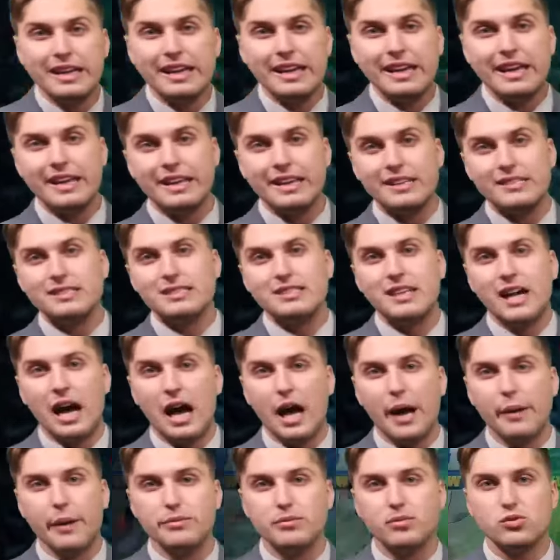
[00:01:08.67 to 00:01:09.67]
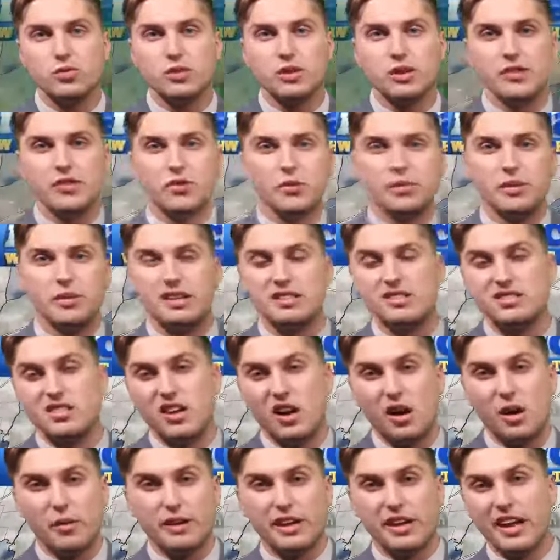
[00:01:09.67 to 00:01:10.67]
in Tom's River. But it's
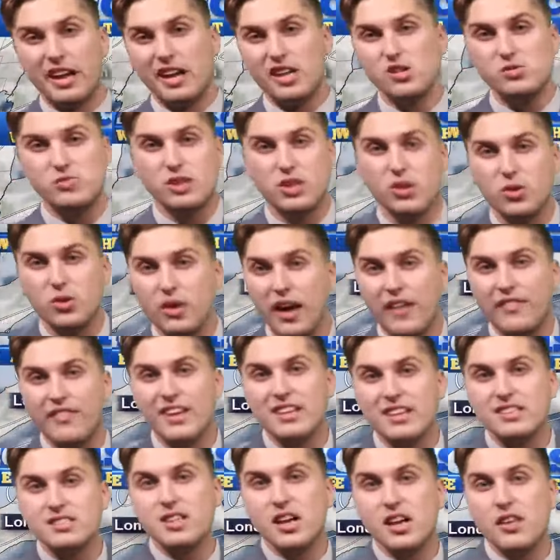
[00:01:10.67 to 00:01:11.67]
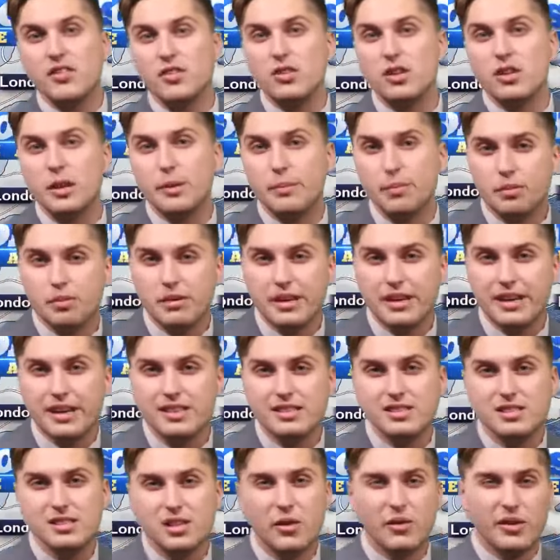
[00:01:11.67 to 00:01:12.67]
all because we do have that southerly
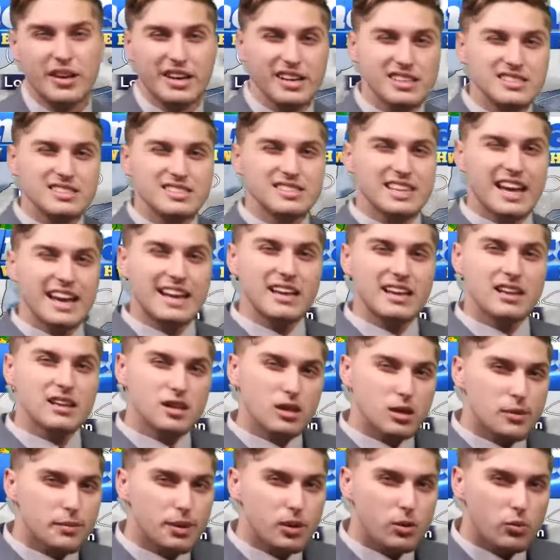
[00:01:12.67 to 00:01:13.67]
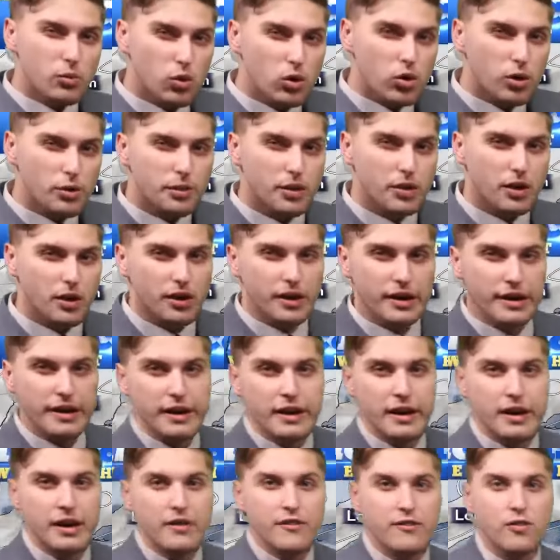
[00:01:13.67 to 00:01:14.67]
breeze, so it is staying a little bit warmer
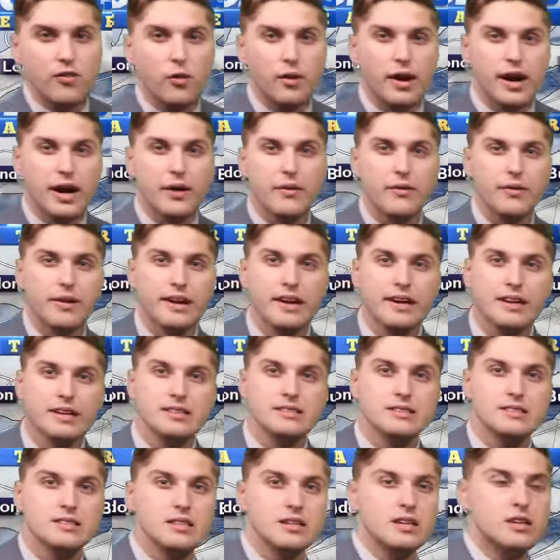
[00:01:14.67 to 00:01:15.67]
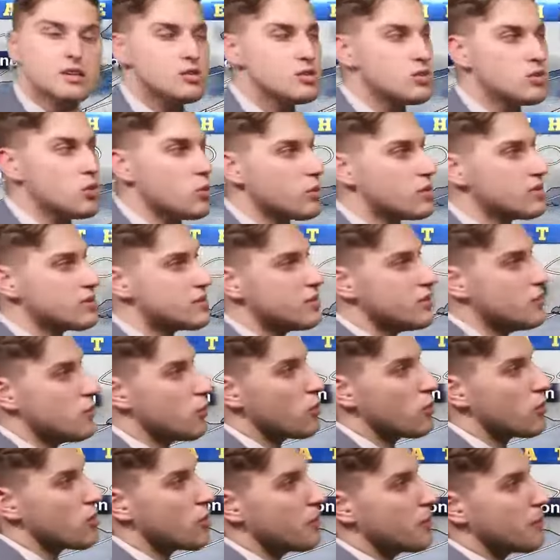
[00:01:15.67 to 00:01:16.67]
for areas towards the
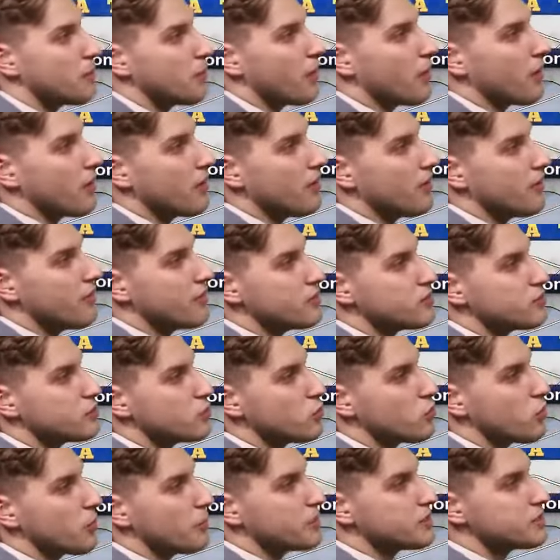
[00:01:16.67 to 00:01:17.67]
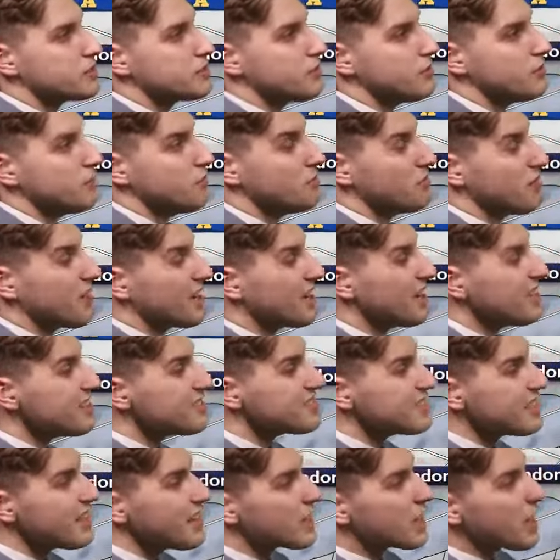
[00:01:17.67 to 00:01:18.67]
northern part of the we could
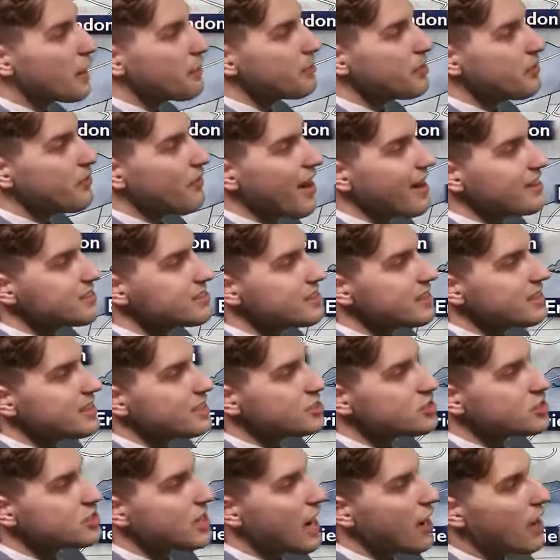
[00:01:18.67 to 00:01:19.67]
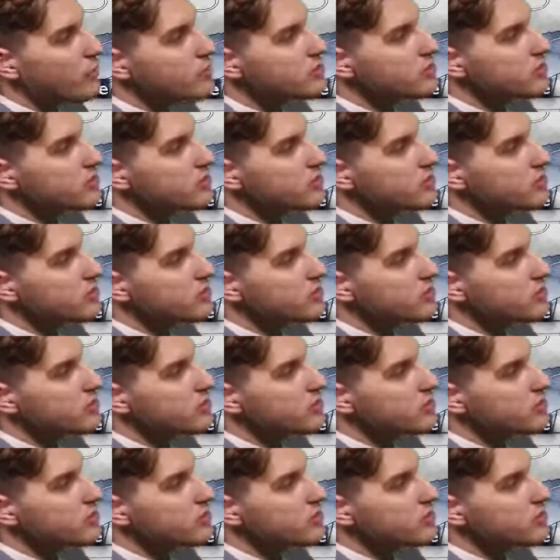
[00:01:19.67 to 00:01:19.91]
see a couple of isolated showers and